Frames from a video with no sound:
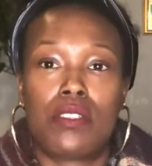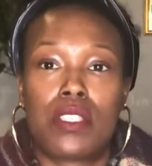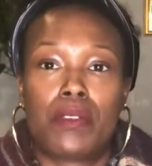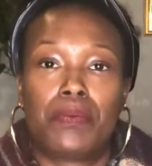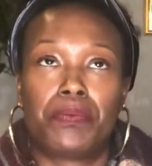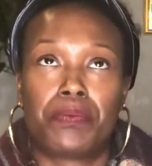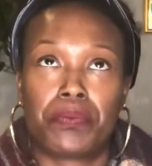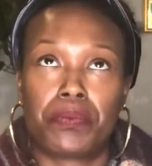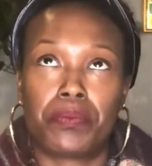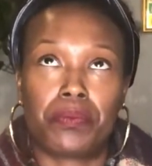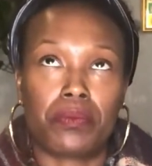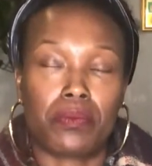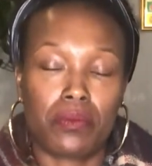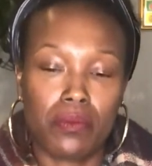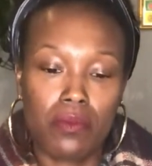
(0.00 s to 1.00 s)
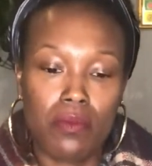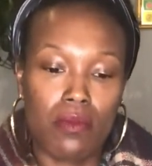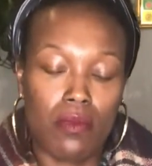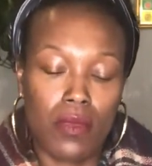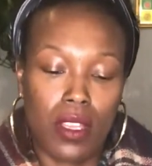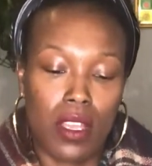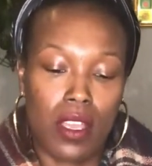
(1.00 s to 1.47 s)

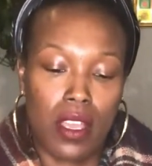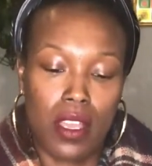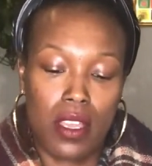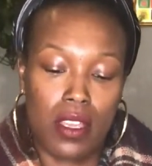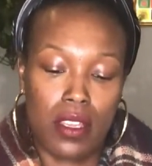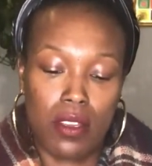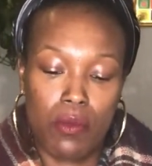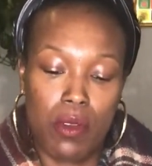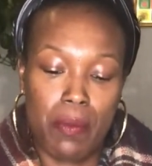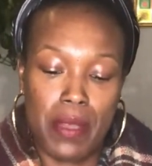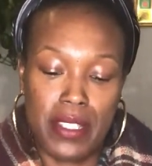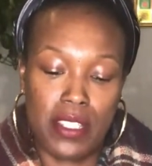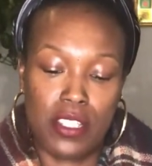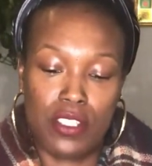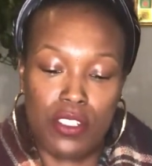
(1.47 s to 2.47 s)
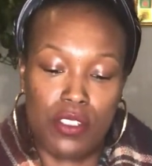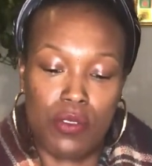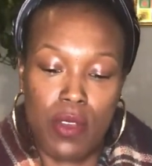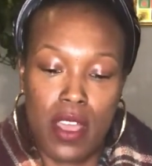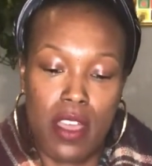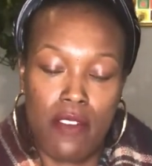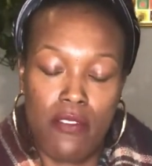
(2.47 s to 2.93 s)
Okay, what message do you
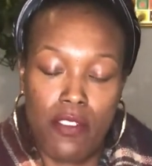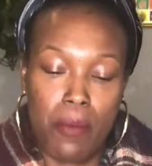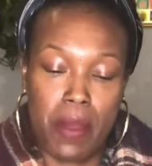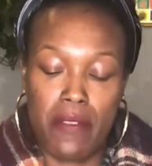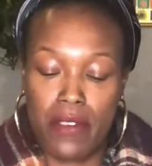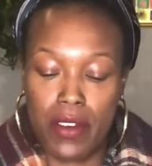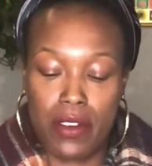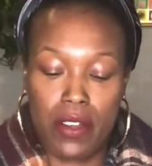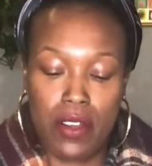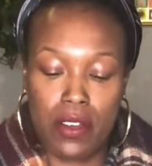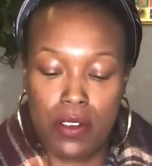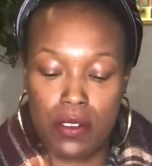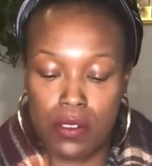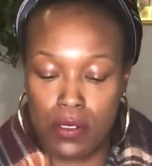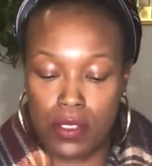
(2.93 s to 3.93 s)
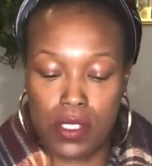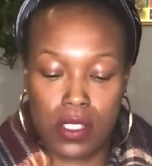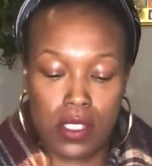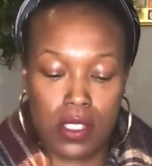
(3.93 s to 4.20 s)
have for my Virgos?